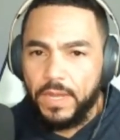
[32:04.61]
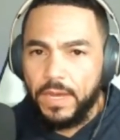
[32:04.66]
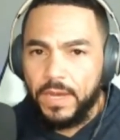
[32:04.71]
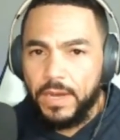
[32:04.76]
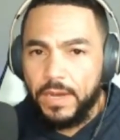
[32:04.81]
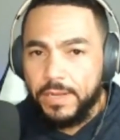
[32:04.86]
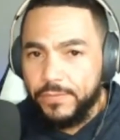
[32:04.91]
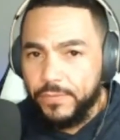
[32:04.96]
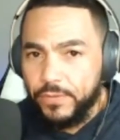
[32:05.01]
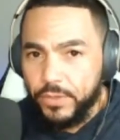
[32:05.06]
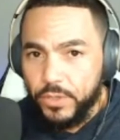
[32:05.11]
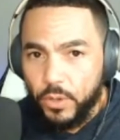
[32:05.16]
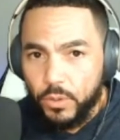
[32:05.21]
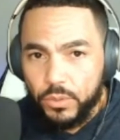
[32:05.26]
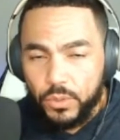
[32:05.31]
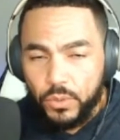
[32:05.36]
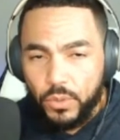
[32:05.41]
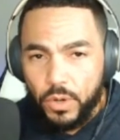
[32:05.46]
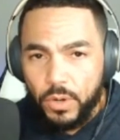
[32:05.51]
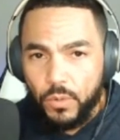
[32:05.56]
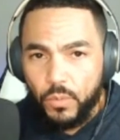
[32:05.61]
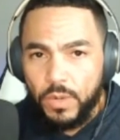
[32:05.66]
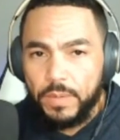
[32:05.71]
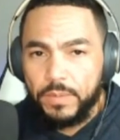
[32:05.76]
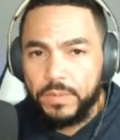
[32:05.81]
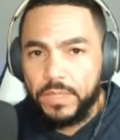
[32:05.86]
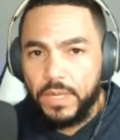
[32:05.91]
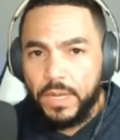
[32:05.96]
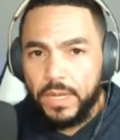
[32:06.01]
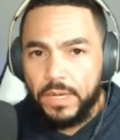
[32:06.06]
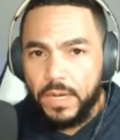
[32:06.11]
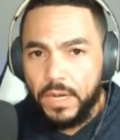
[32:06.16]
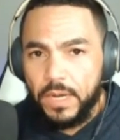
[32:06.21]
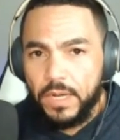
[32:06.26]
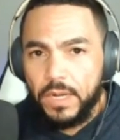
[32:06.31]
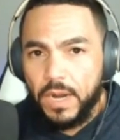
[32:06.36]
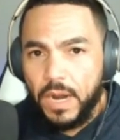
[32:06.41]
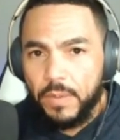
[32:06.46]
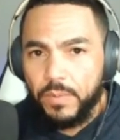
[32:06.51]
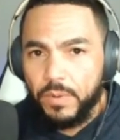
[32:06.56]
If you go to our website,
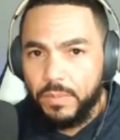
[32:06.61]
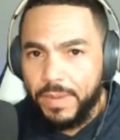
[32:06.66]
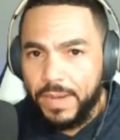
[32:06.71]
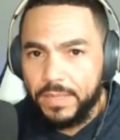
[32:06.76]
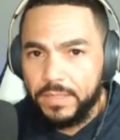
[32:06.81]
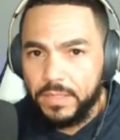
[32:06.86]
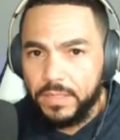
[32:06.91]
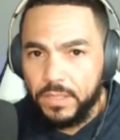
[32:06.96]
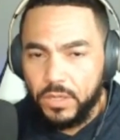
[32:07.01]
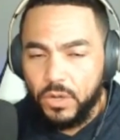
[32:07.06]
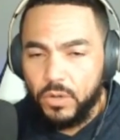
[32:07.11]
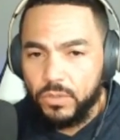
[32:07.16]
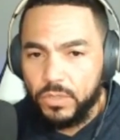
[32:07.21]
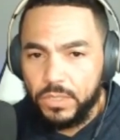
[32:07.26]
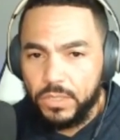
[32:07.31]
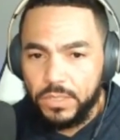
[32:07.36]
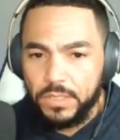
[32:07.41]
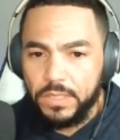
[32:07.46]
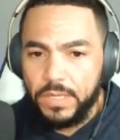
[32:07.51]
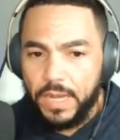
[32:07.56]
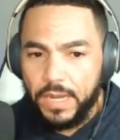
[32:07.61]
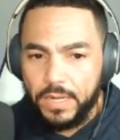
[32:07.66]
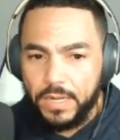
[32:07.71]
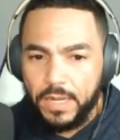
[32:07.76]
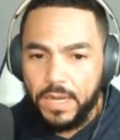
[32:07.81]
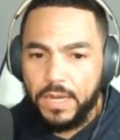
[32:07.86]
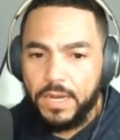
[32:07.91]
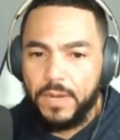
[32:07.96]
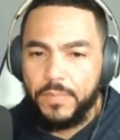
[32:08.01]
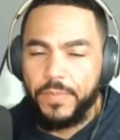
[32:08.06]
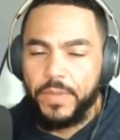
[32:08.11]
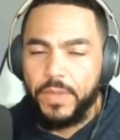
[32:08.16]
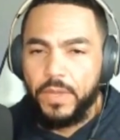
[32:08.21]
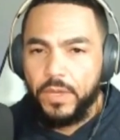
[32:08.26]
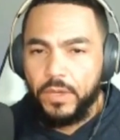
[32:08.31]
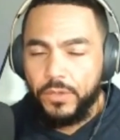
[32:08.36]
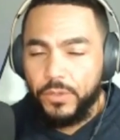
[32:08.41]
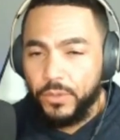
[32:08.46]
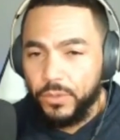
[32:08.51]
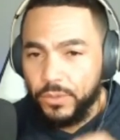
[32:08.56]
uncompromisingcoaches.com,
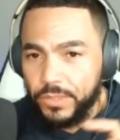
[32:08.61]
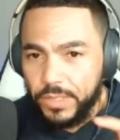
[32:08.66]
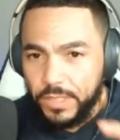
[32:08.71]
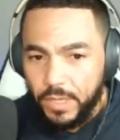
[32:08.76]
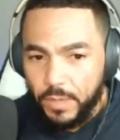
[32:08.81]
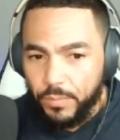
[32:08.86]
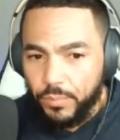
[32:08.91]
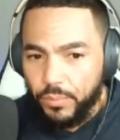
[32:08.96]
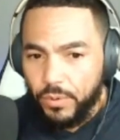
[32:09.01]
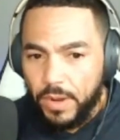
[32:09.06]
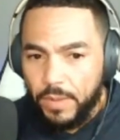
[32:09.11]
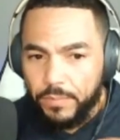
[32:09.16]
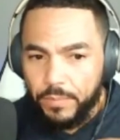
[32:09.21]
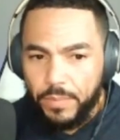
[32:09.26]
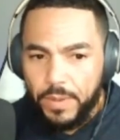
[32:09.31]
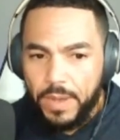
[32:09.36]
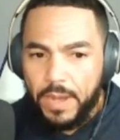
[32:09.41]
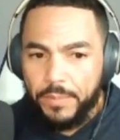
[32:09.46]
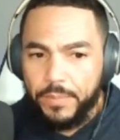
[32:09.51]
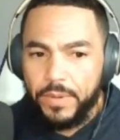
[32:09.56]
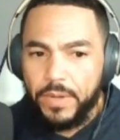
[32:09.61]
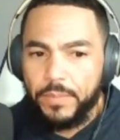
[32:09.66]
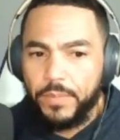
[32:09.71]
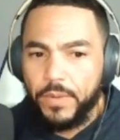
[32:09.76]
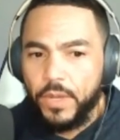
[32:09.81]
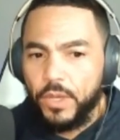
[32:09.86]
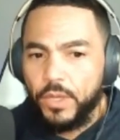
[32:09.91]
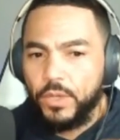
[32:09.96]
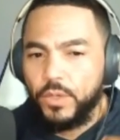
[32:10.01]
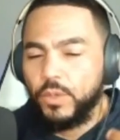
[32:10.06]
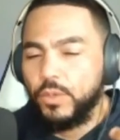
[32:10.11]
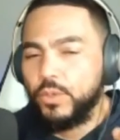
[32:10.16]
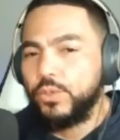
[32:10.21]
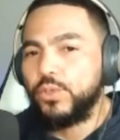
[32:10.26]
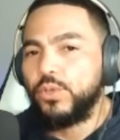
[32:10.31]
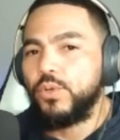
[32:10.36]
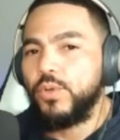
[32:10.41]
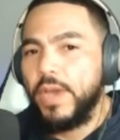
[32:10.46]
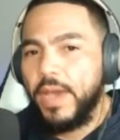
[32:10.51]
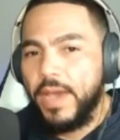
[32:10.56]
you'll see a prompt pop up.
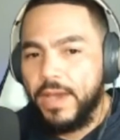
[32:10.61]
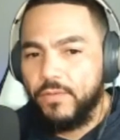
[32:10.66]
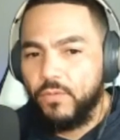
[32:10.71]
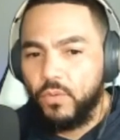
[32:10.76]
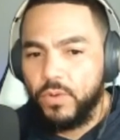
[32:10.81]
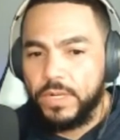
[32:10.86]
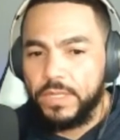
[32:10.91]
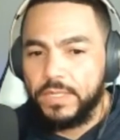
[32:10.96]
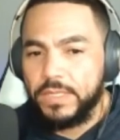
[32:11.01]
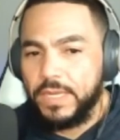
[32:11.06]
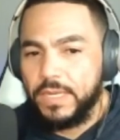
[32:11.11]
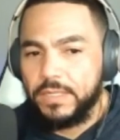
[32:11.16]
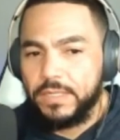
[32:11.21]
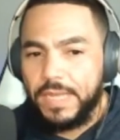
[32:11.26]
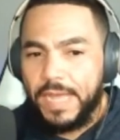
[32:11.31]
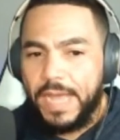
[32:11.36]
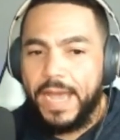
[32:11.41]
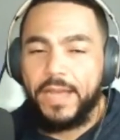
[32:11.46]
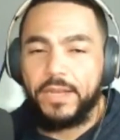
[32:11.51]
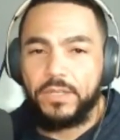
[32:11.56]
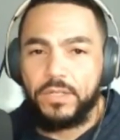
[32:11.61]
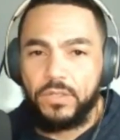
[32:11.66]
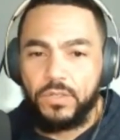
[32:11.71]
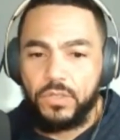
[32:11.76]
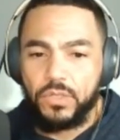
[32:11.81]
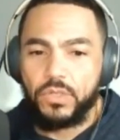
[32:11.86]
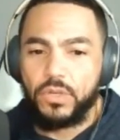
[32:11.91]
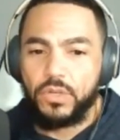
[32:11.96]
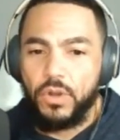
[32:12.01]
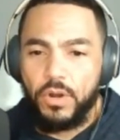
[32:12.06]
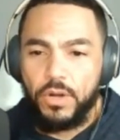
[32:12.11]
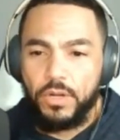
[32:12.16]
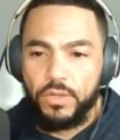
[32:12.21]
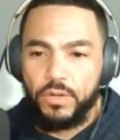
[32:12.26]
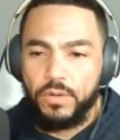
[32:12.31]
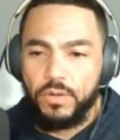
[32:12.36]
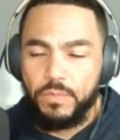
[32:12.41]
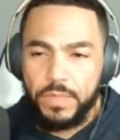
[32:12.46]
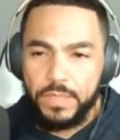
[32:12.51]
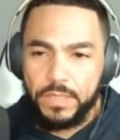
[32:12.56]
Do you have what it takes to actually start
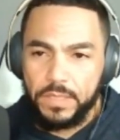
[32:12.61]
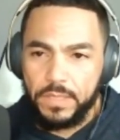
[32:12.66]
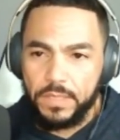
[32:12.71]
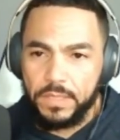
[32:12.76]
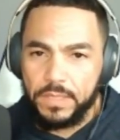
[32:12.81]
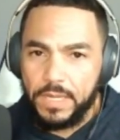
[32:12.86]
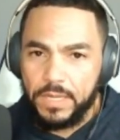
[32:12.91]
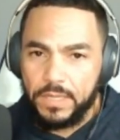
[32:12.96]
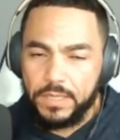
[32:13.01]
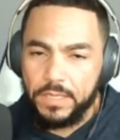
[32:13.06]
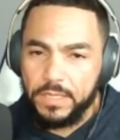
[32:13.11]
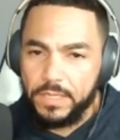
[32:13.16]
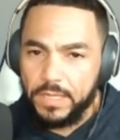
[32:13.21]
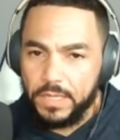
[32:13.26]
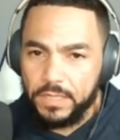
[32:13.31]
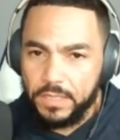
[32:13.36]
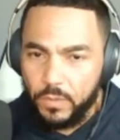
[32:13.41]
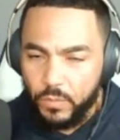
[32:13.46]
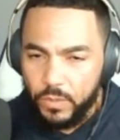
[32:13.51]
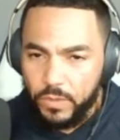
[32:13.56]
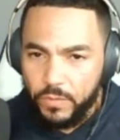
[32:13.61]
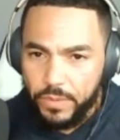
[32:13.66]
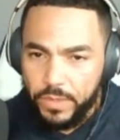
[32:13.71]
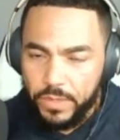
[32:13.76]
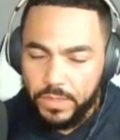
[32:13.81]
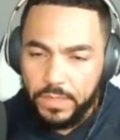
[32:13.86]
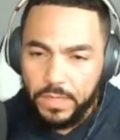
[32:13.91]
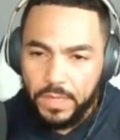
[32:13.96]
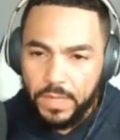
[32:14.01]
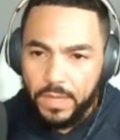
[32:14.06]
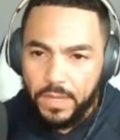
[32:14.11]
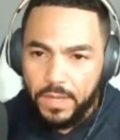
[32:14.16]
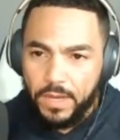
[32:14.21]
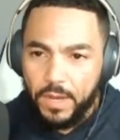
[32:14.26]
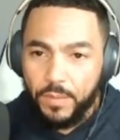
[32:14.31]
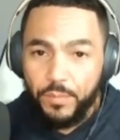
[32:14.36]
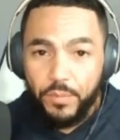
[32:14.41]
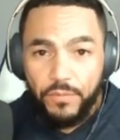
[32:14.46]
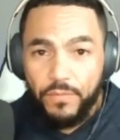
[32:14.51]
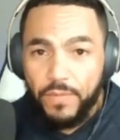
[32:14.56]
your business? That's the test that we've been
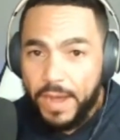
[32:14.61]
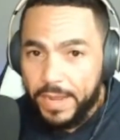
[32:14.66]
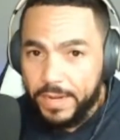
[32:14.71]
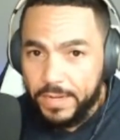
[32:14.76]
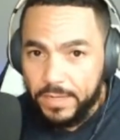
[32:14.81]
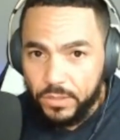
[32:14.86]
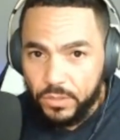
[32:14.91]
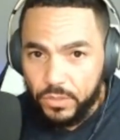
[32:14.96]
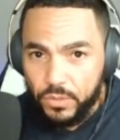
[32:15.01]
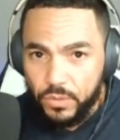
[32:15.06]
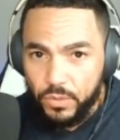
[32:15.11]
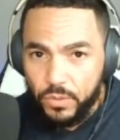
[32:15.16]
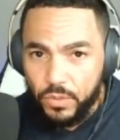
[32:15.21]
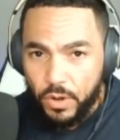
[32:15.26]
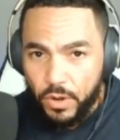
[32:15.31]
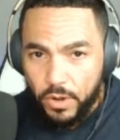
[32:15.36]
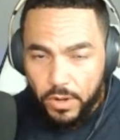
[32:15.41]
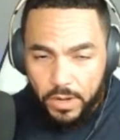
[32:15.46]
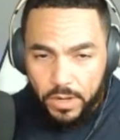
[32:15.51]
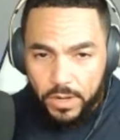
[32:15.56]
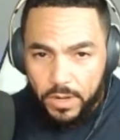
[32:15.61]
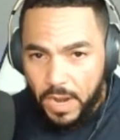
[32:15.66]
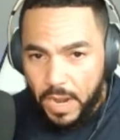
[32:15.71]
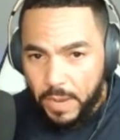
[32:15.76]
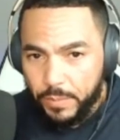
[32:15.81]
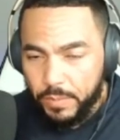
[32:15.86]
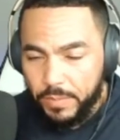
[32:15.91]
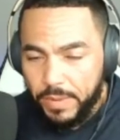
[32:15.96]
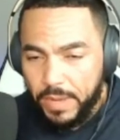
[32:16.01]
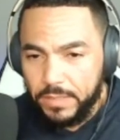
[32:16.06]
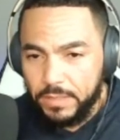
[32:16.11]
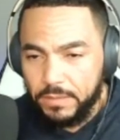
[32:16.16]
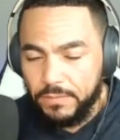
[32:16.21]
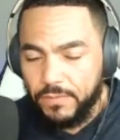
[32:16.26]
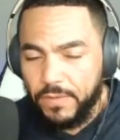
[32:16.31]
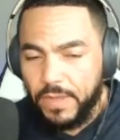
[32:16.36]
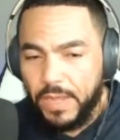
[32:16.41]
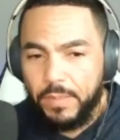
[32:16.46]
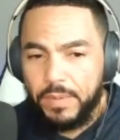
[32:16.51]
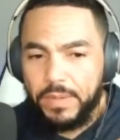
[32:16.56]
providing to our uncompromising
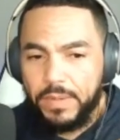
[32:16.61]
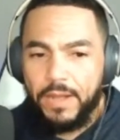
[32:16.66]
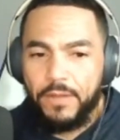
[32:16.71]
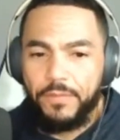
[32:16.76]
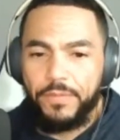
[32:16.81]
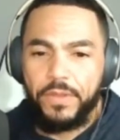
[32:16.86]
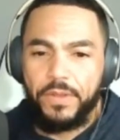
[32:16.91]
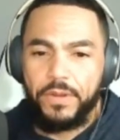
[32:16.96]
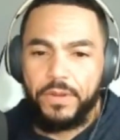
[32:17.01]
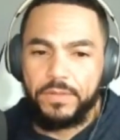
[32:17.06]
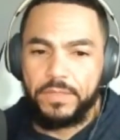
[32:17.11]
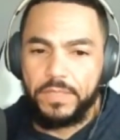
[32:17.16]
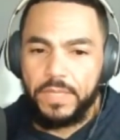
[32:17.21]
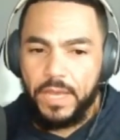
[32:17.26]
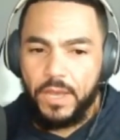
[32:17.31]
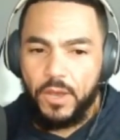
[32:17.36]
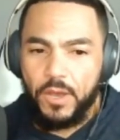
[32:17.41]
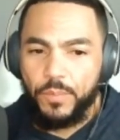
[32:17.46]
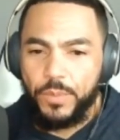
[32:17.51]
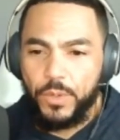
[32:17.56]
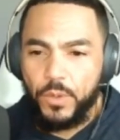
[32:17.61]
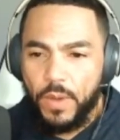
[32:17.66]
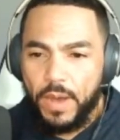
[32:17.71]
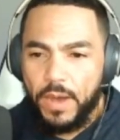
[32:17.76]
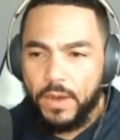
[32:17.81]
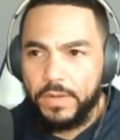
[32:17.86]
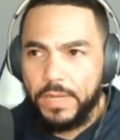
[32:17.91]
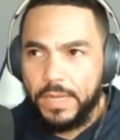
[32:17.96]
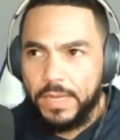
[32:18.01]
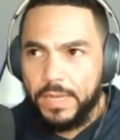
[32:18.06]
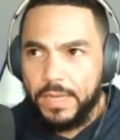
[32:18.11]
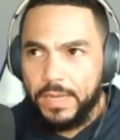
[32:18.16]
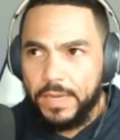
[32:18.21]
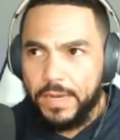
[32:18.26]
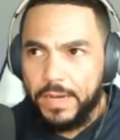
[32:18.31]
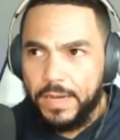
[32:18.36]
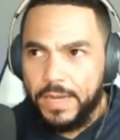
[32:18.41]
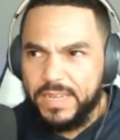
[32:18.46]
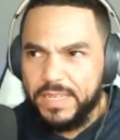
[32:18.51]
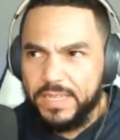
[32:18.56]
family out there to help you out
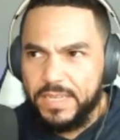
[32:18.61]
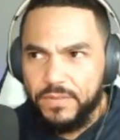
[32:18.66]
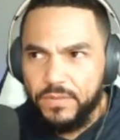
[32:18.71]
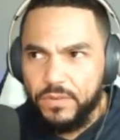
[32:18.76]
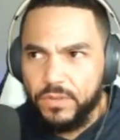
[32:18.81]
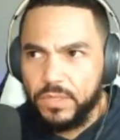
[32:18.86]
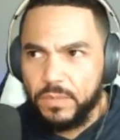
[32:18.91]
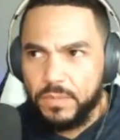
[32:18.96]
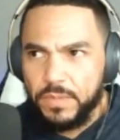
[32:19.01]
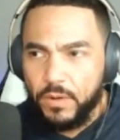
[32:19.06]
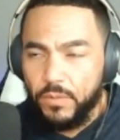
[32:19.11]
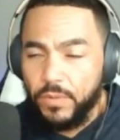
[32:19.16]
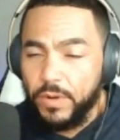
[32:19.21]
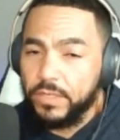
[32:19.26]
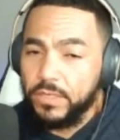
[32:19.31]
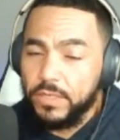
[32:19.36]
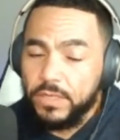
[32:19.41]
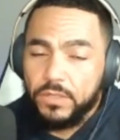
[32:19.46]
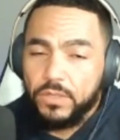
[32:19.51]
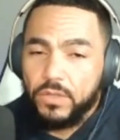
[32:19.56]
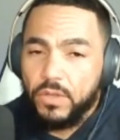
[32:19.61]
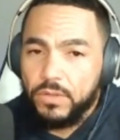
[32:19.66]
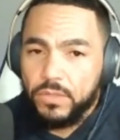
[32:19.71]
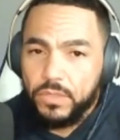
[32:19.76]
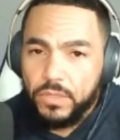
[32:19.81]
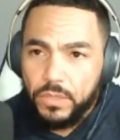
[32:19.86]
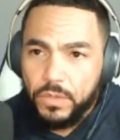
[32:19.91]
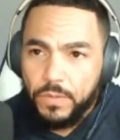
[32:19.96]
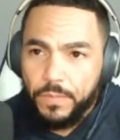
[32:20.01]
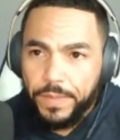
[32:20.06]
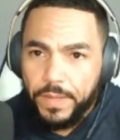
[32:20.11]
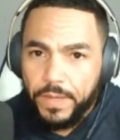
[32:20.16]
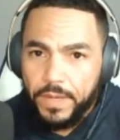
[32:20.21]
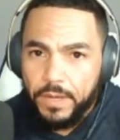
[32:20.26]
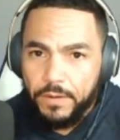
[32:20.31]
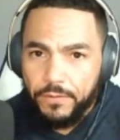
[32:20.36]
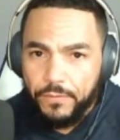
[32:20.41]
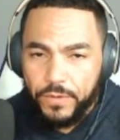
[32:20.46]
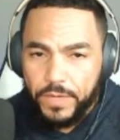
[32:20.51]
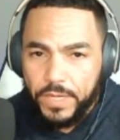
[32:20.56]
and give you some direction. There's also
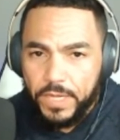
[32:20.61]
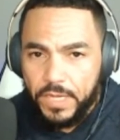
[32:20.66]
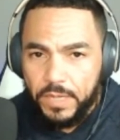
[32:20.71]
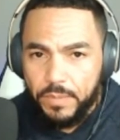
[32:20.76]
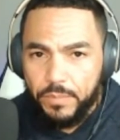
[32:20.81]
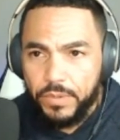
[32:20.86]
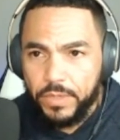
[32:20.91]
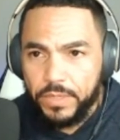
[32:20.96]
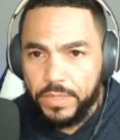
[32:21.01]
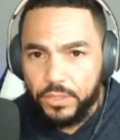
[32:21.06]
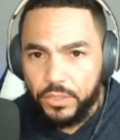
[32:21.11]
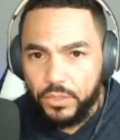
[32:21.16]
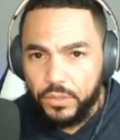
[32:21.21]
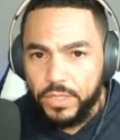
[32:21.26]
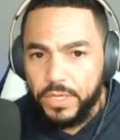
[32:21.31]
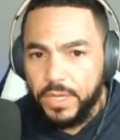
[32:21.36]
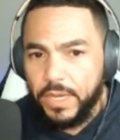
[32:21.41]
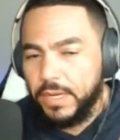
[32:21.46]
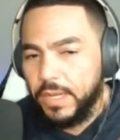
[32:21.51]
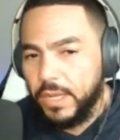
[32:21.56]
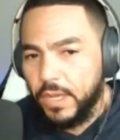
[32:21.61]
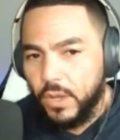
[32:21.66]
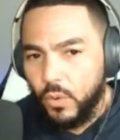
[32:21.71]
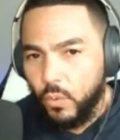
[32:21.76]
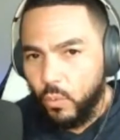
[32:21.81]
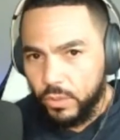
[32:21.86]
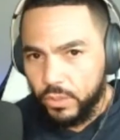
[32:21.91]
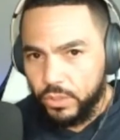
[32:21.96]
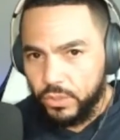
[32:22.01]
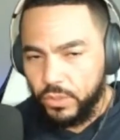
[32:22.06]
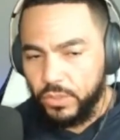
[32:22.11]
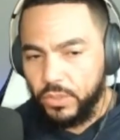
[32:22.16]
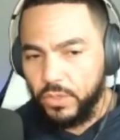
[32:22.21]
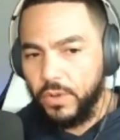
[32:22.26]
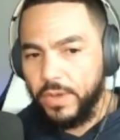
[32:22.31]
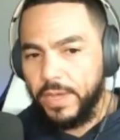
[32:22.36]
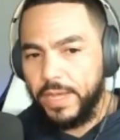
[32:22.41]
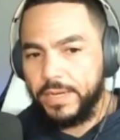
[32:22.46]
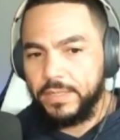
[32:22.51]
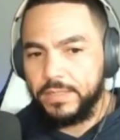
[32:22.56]
a free ebook that you get once you
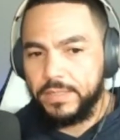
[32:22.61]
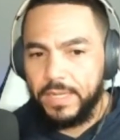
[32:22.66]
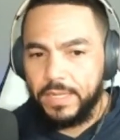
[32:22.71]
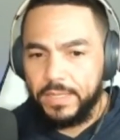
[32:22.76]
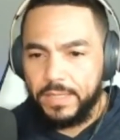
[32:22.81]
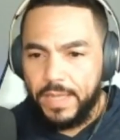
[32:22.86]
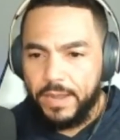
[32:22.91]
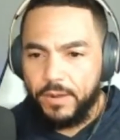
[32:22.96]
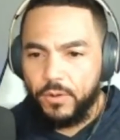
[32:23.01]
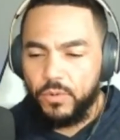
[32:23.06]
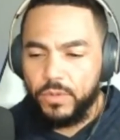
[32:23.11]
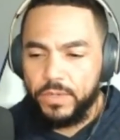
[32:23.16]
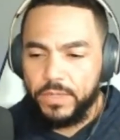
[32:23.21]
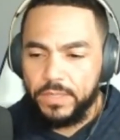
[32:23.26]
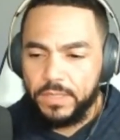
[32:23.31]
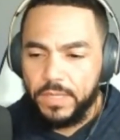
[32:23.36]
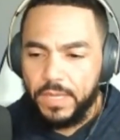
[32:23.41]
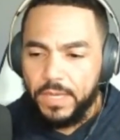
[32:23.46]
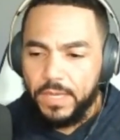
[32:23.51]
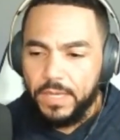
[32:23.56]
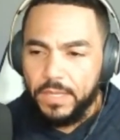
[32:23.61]
go ahead and take that quiz.